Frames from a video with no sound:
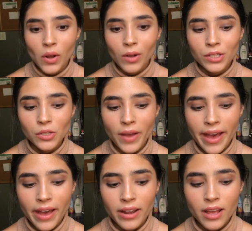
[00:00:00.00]
Also
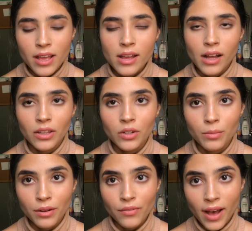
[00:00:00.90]
add a little
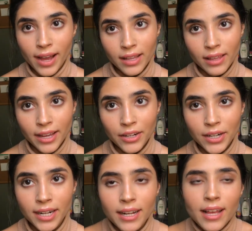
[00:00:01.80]
bit of
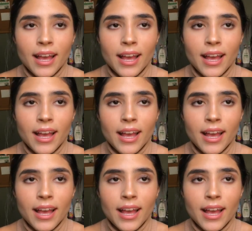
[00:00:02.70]
eyeliner.